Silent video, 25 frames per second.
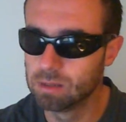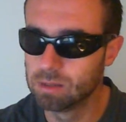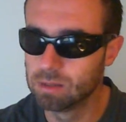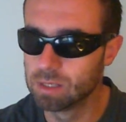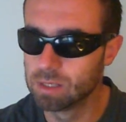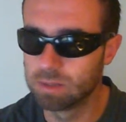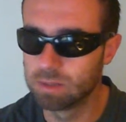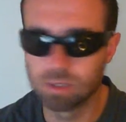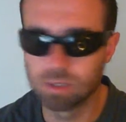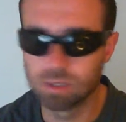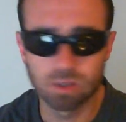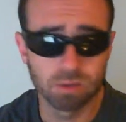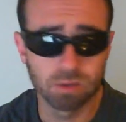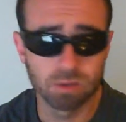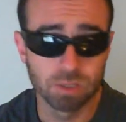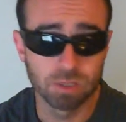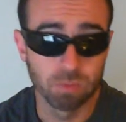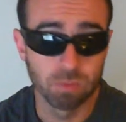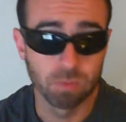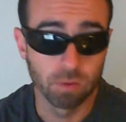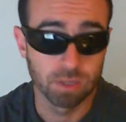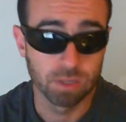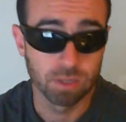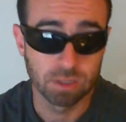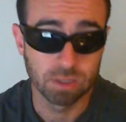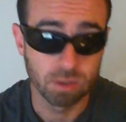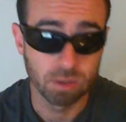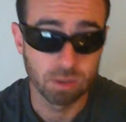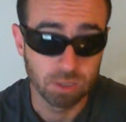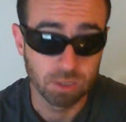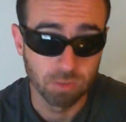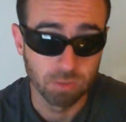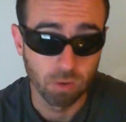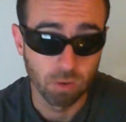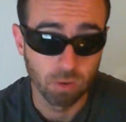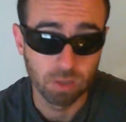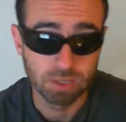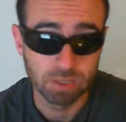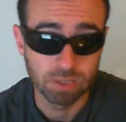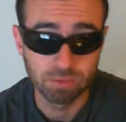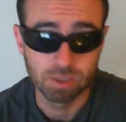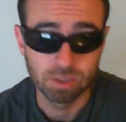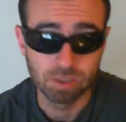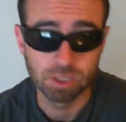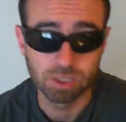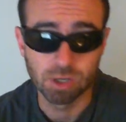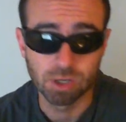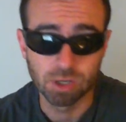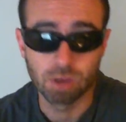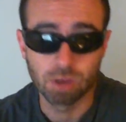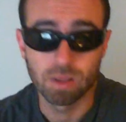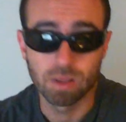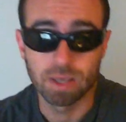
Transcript: there's no spoilers for this show.